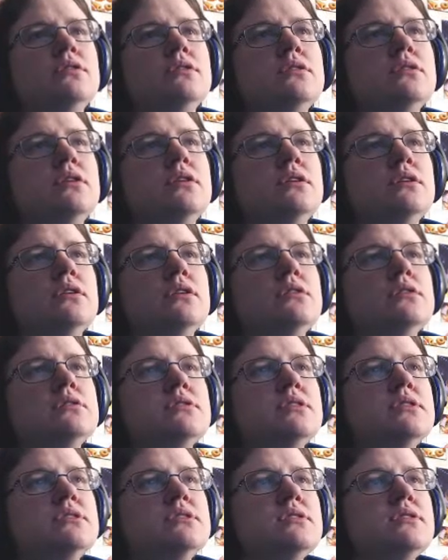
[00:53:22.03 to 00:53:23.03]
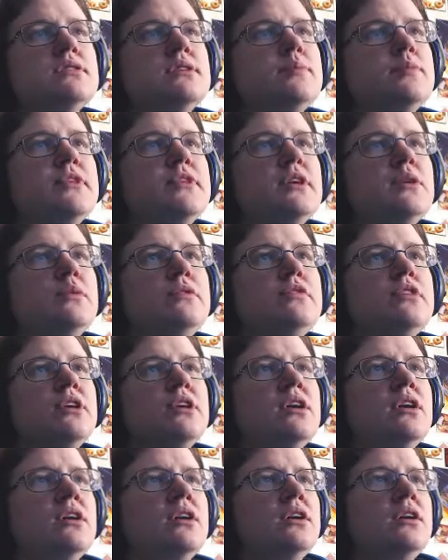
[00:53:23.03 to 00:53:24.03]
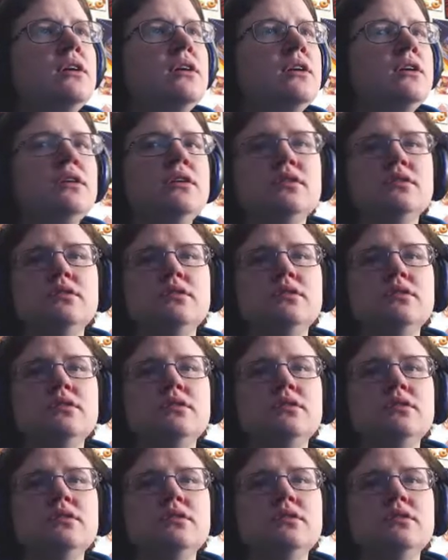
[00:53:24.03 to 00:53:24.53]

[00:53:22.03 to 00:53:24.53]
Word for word: Uh, so that's the same thing we've got.